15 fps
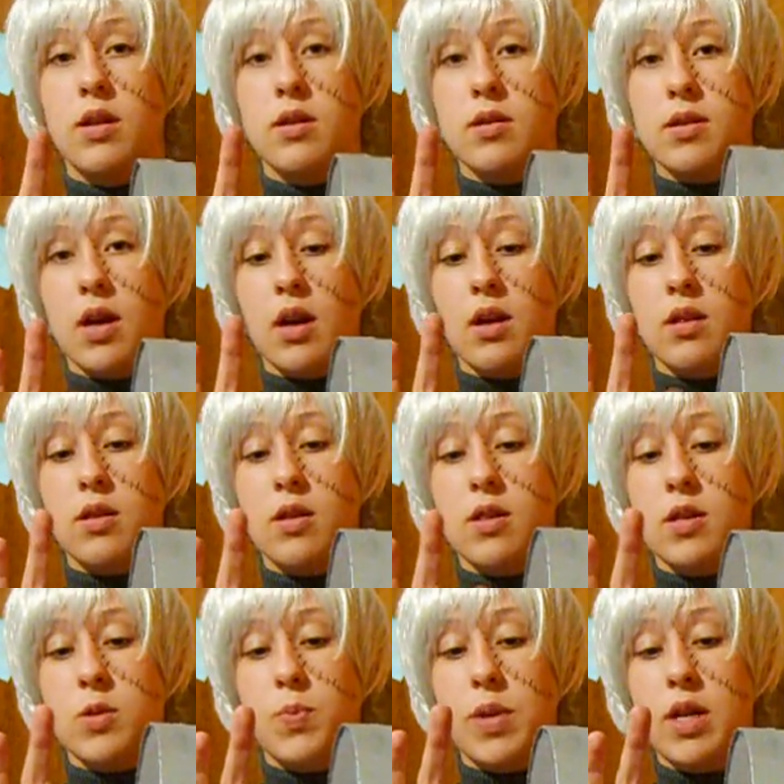inside, to
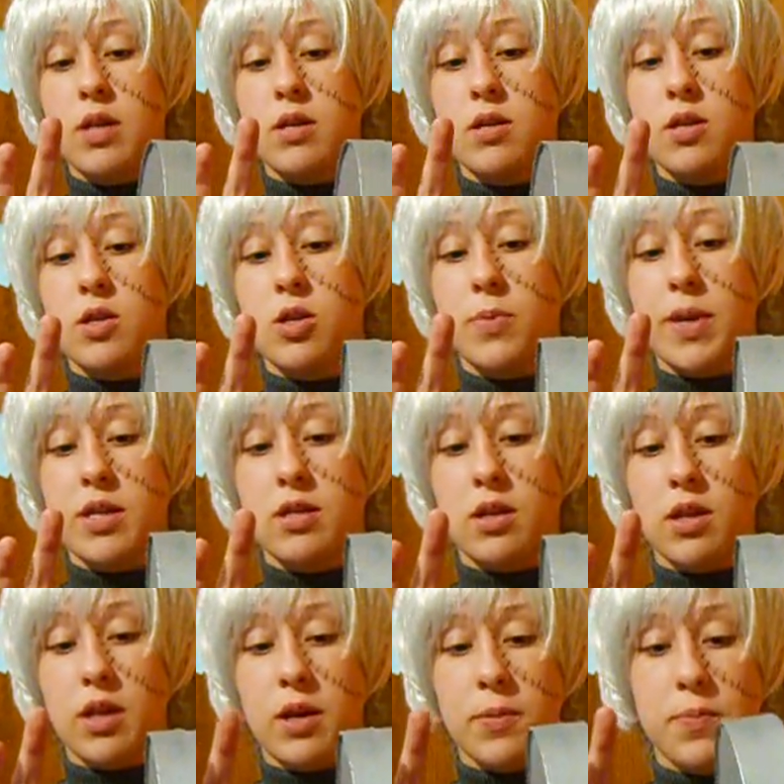this piece. So
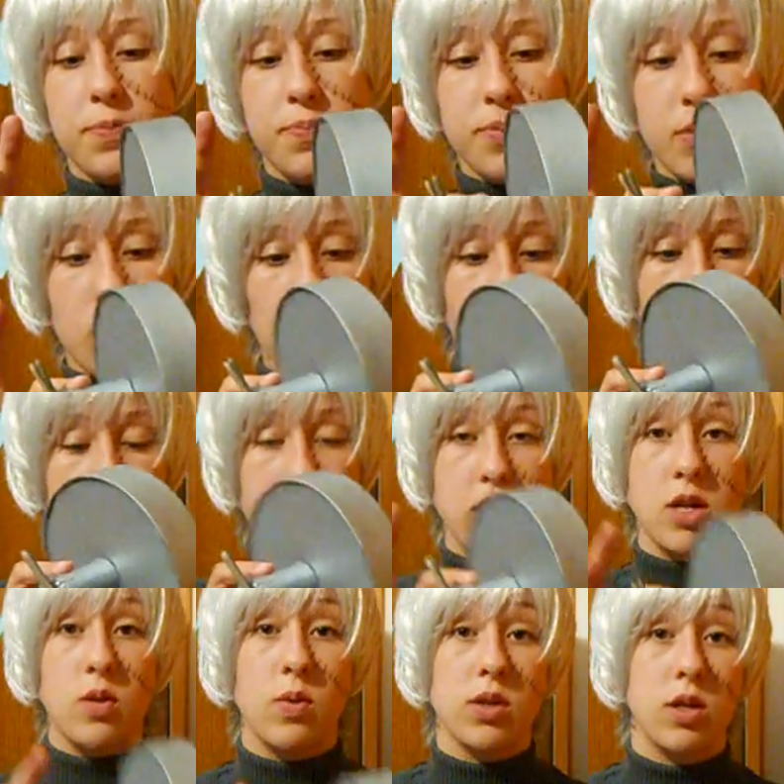basically what I had
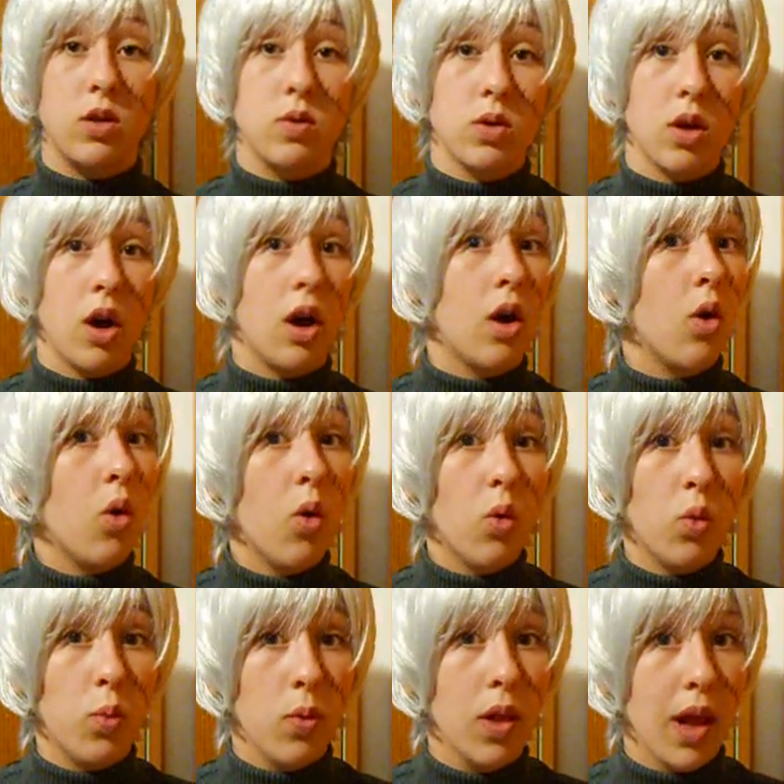to do was use a
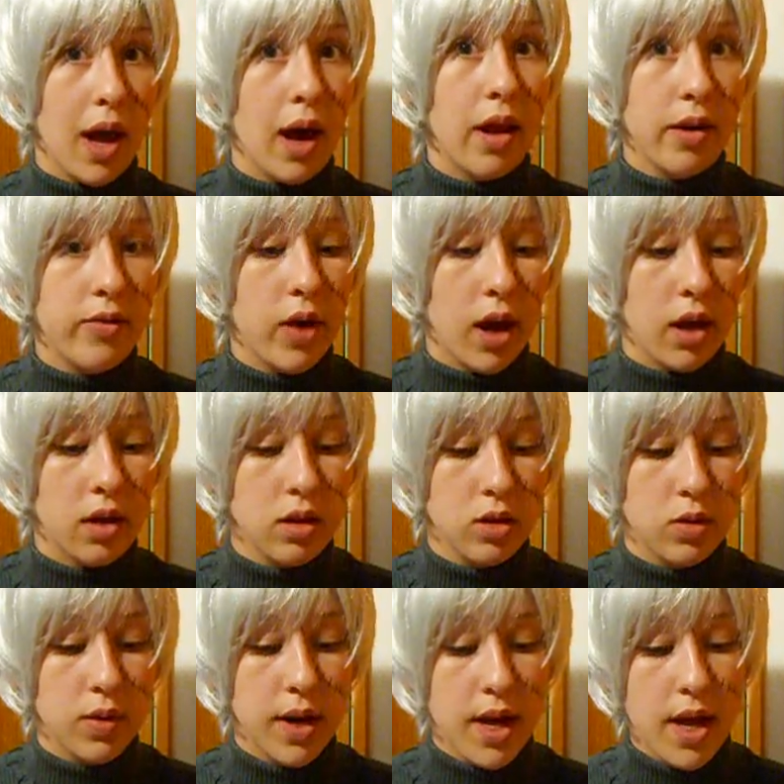whole lot of hot
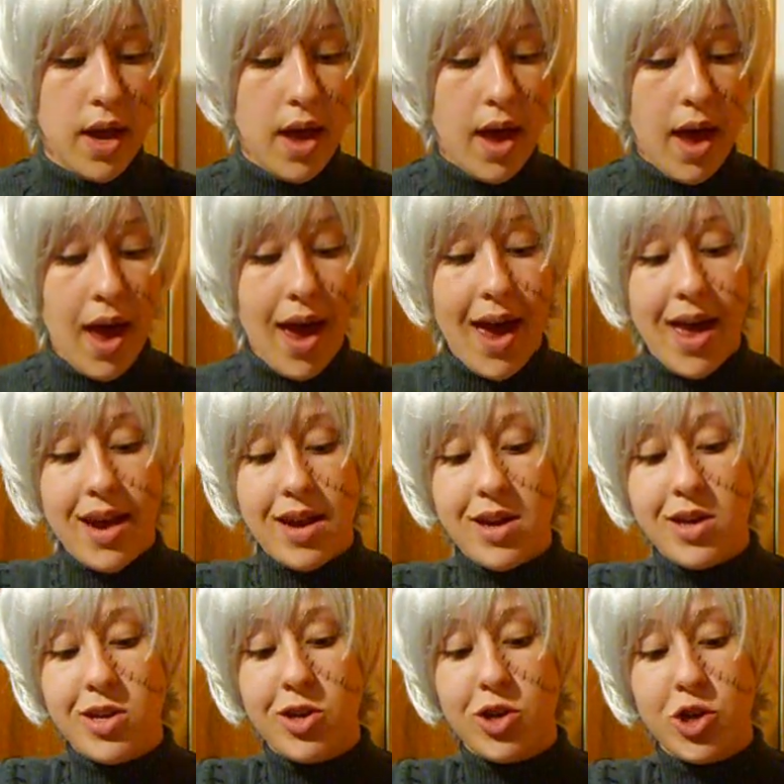glue and
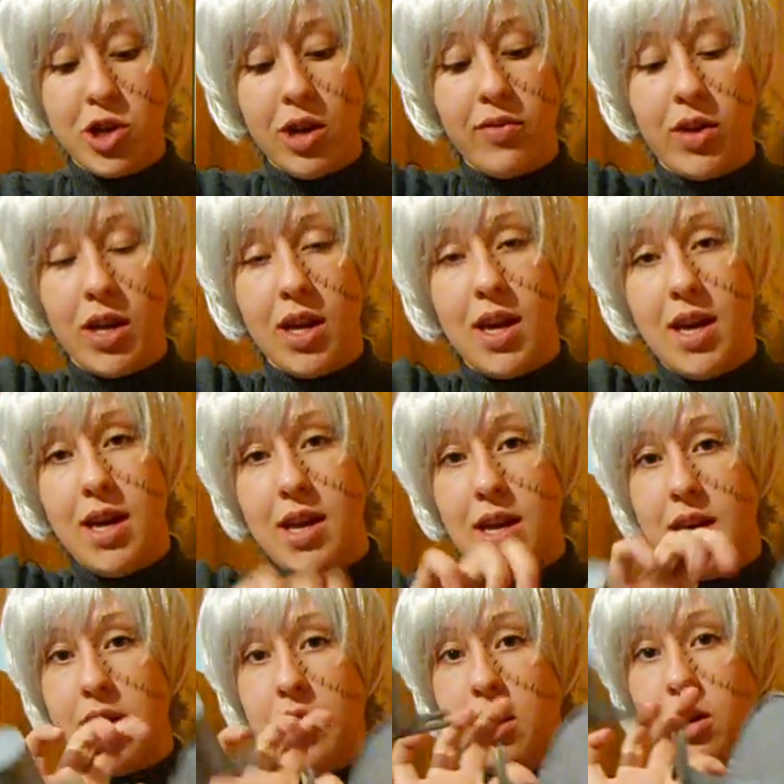shove it in
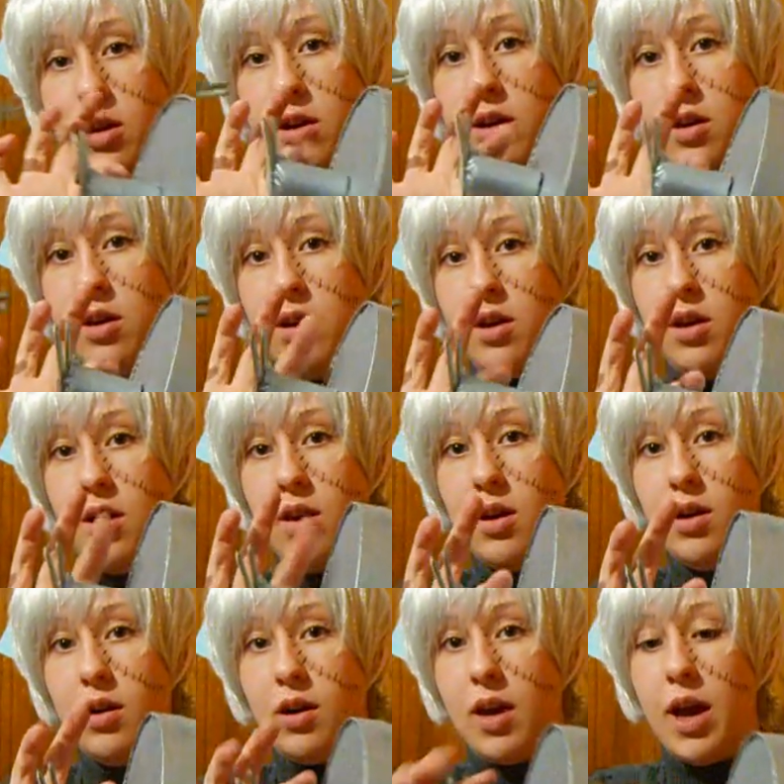here
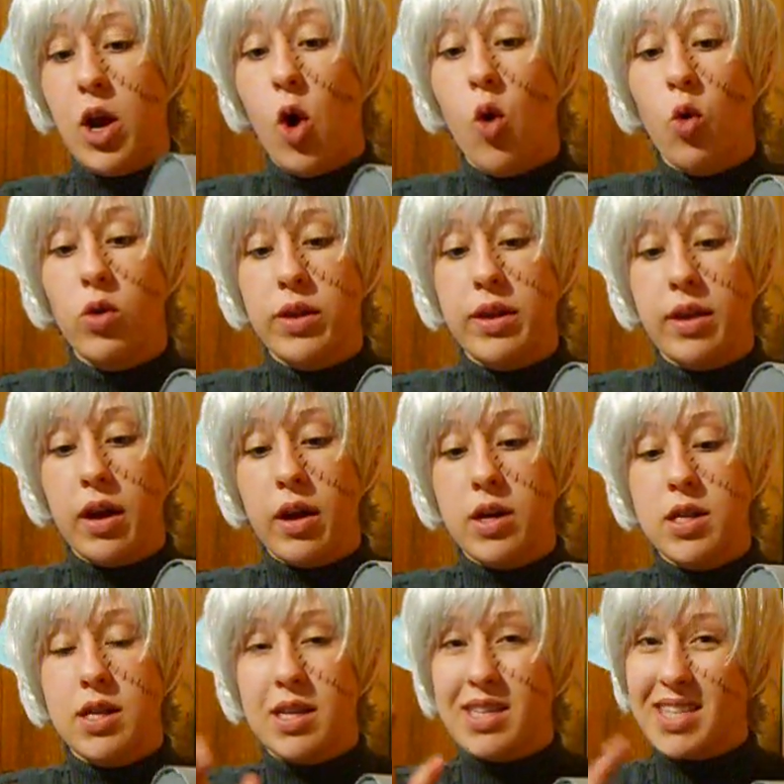and hold it there
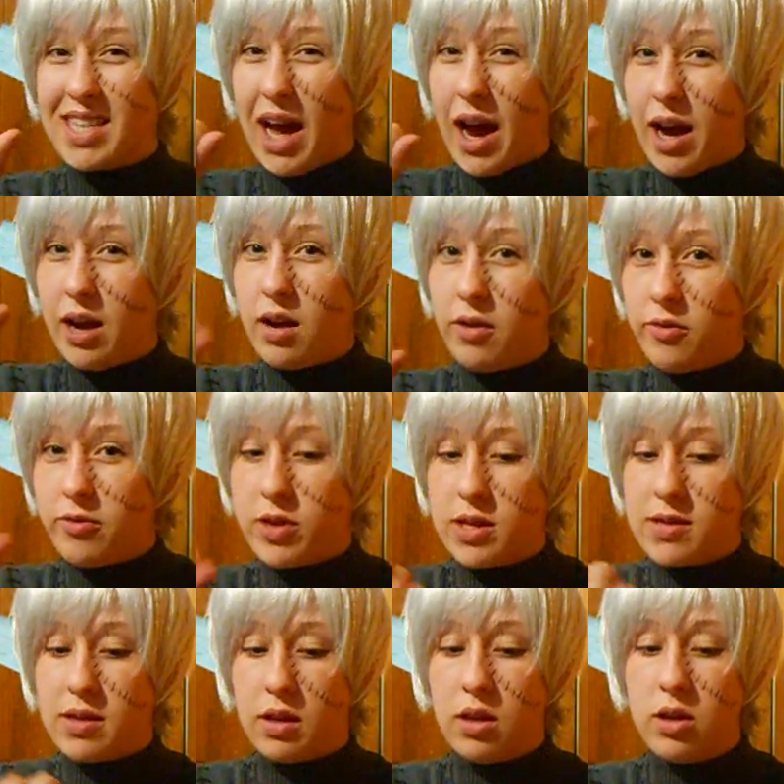to the side of the
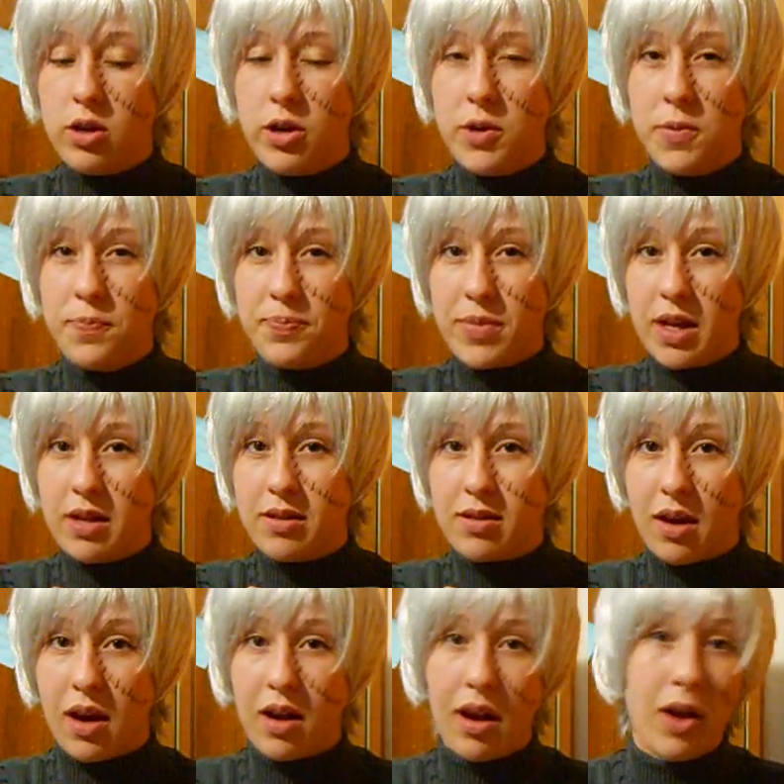cylinder
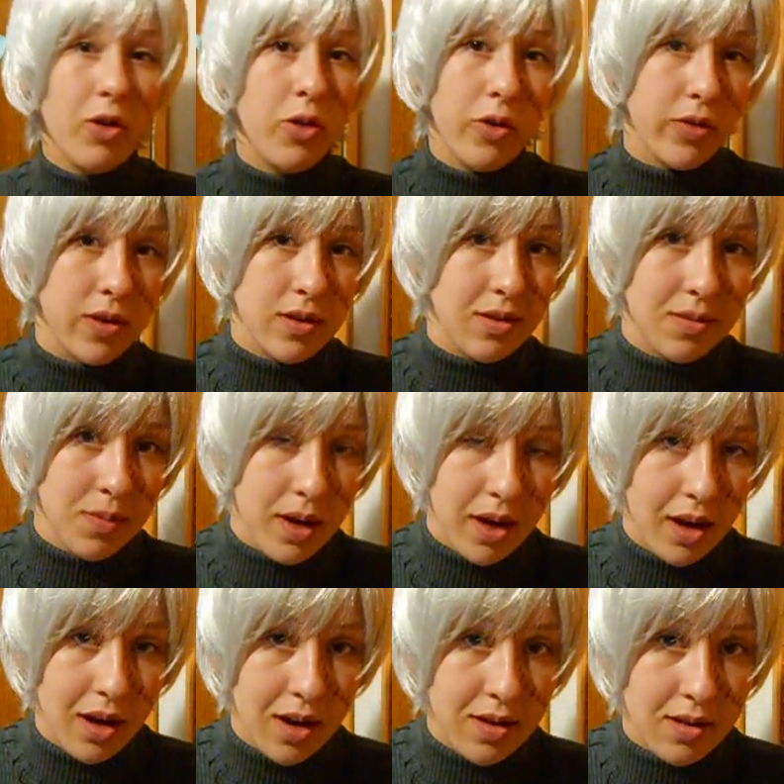inside. I don't know if this is
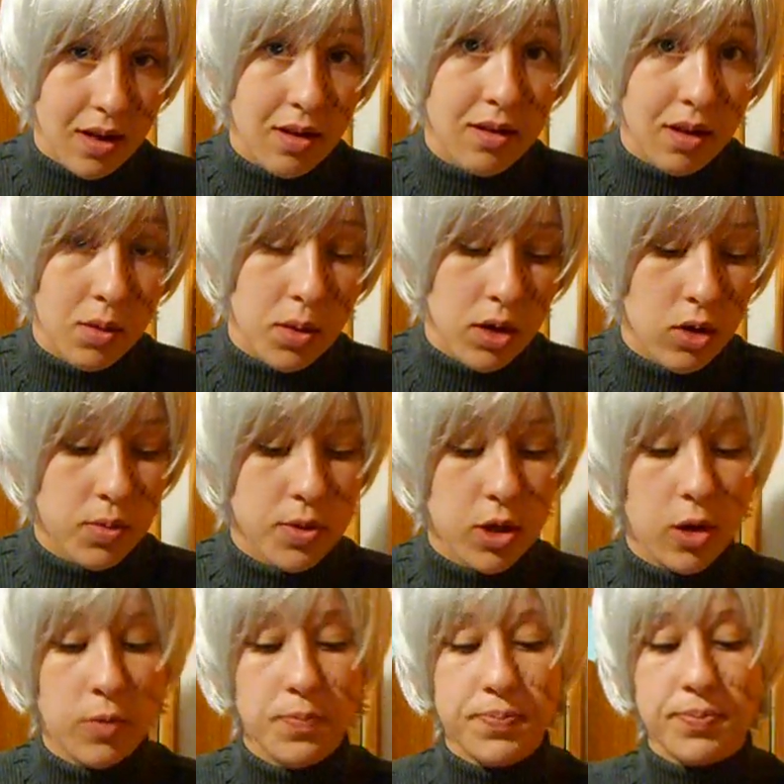making any sense, I really hope
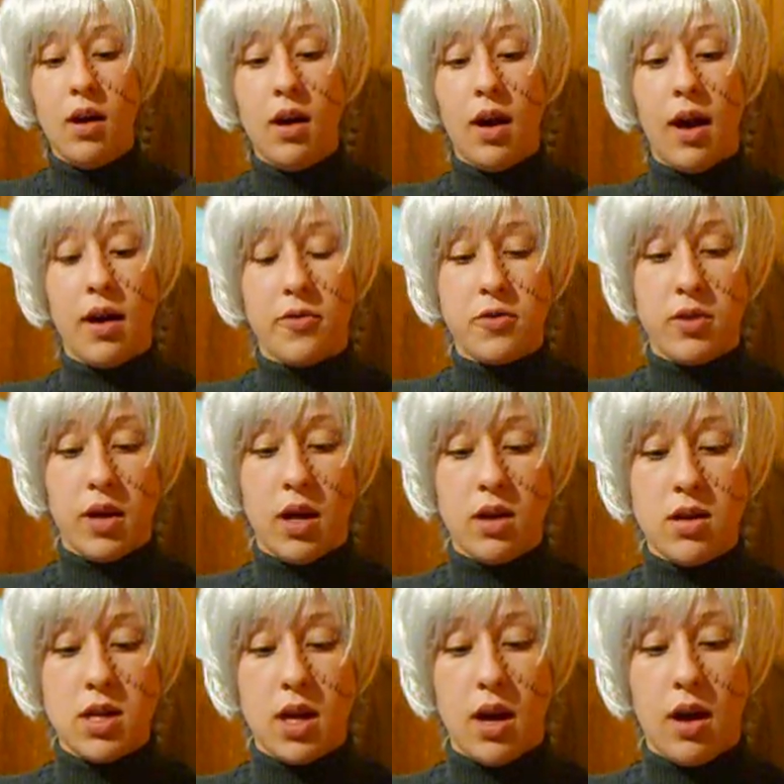so. After
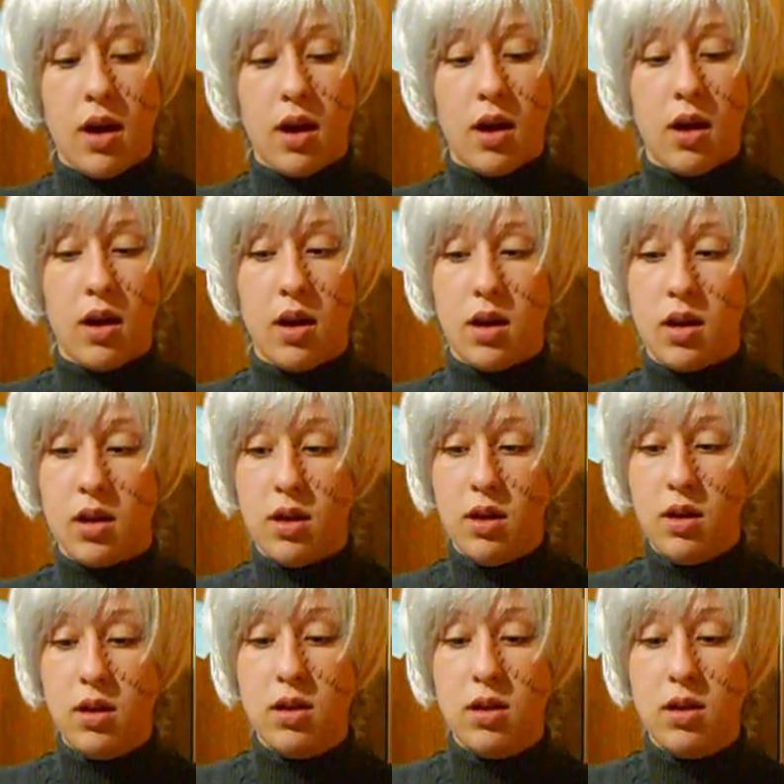that, I